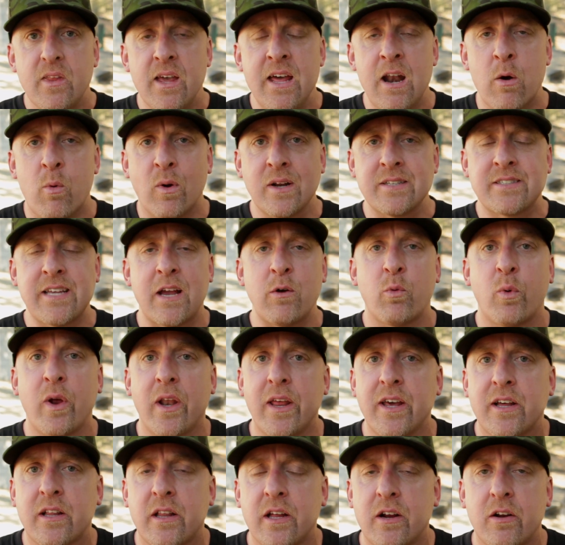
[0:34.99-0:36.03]
And I want to say
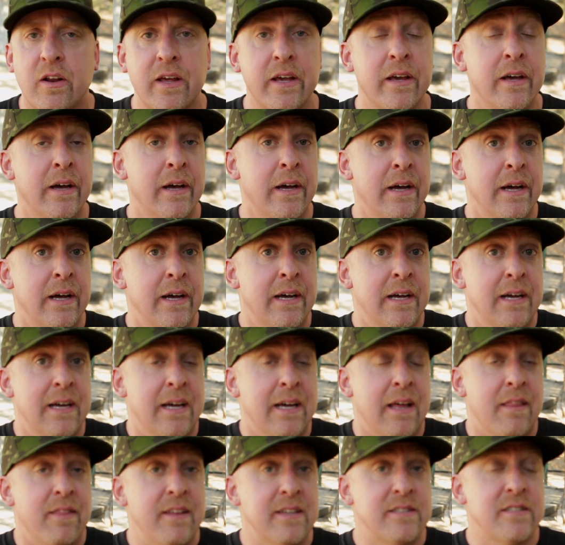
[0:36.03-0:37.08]
really clearly,
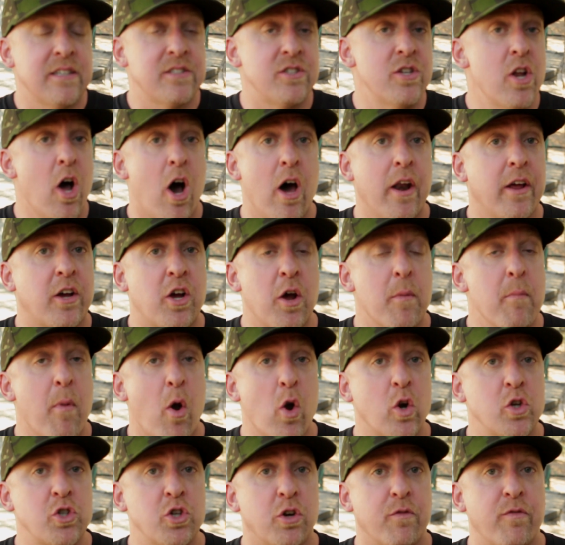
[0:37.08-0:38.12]
this is not a
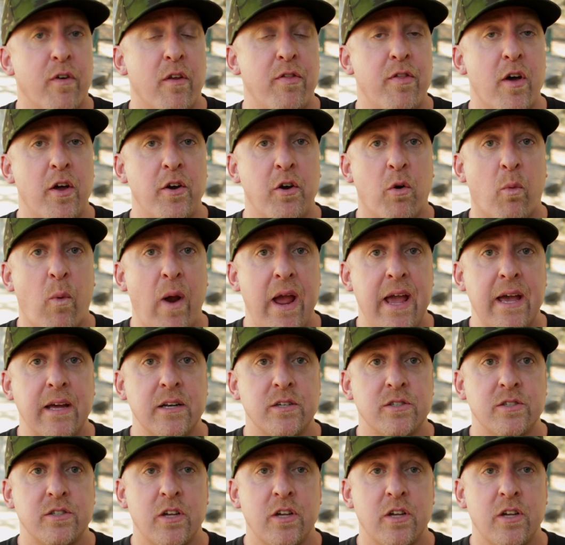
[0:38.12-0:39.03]
commercial for Thunder Ranch.